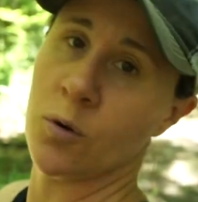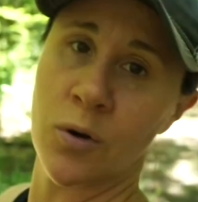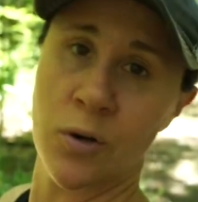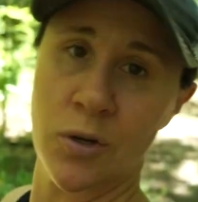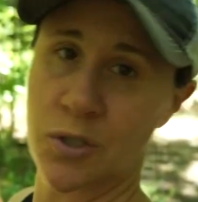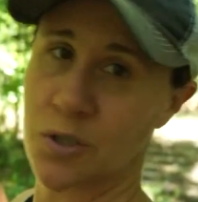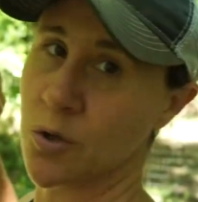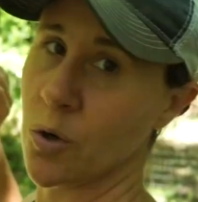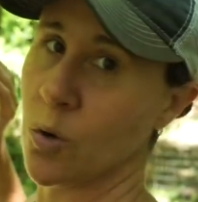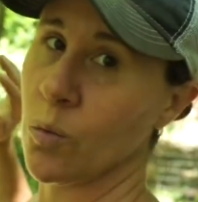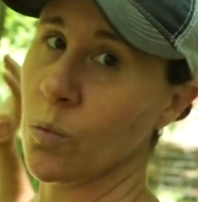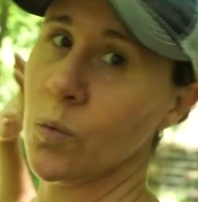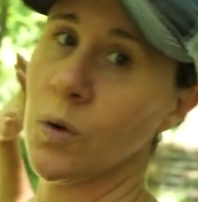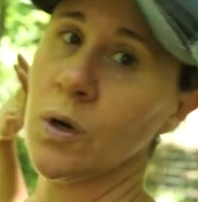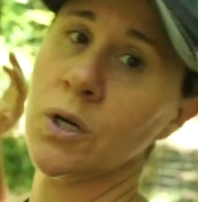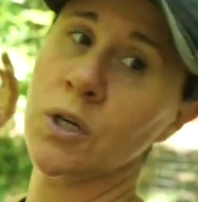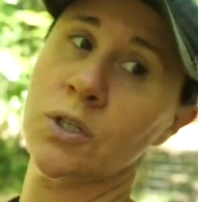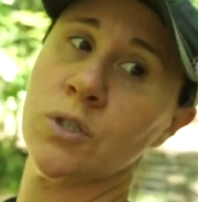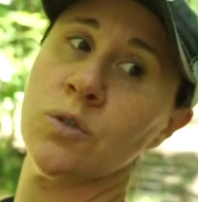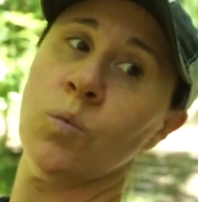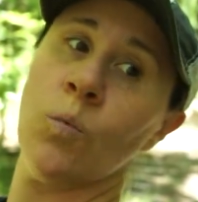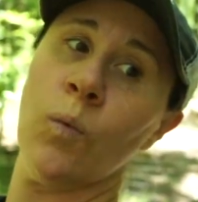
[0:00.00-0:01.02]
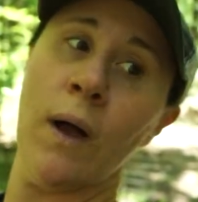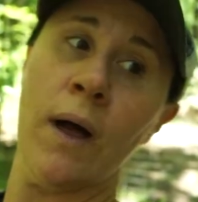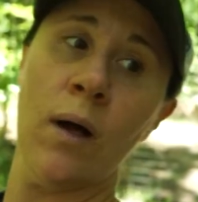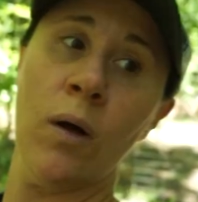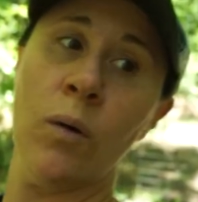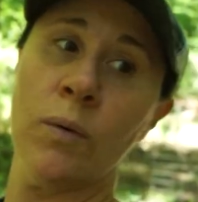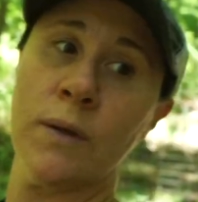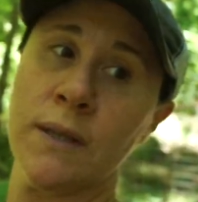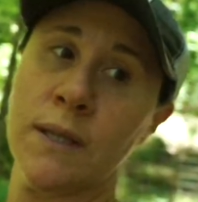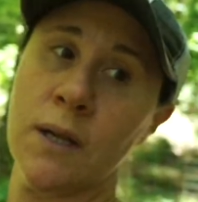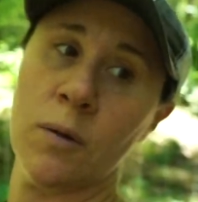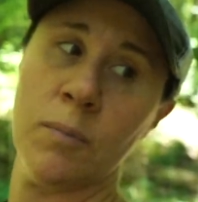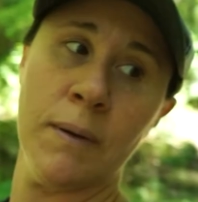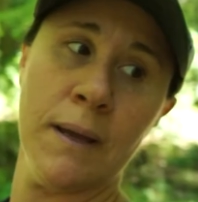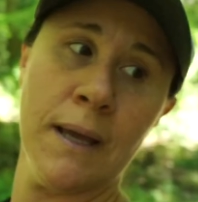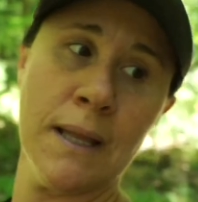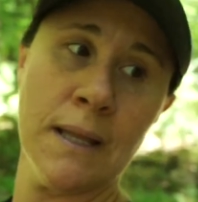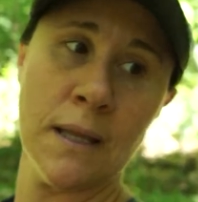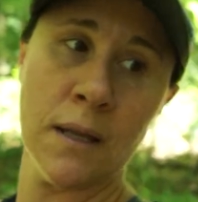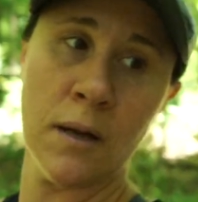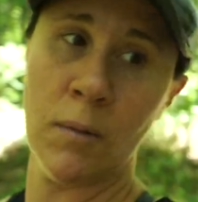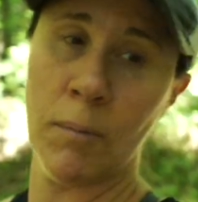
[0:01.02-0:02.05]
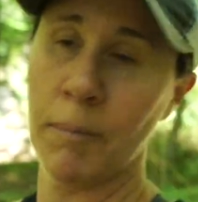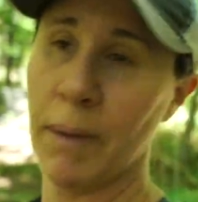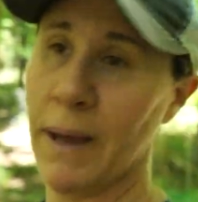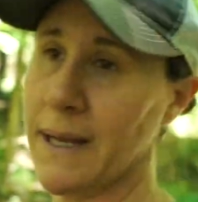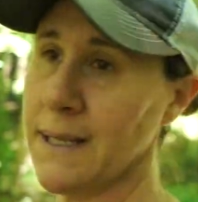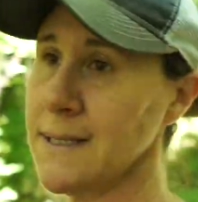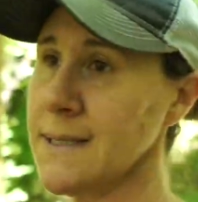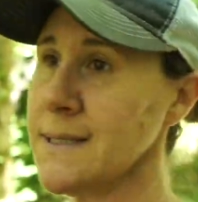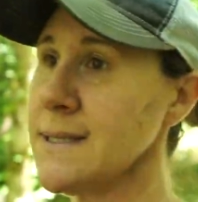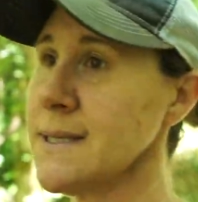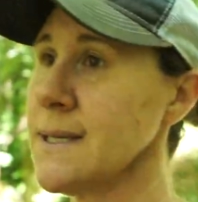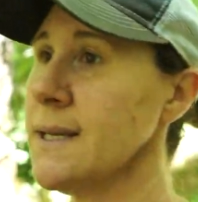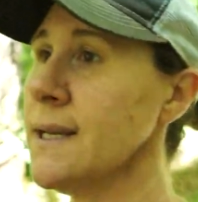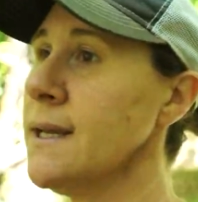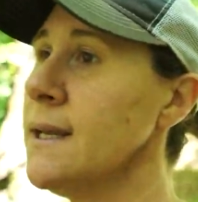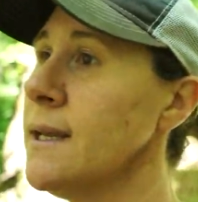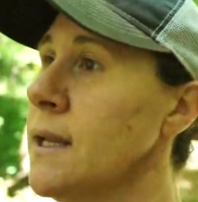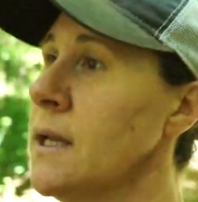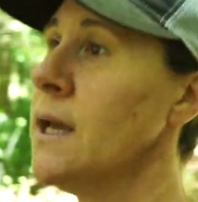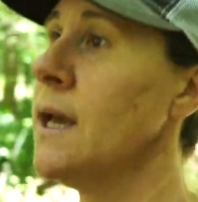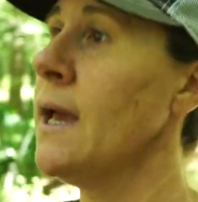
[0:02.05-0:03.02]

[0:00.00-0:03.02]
corner, so it works well with there being little bends in it.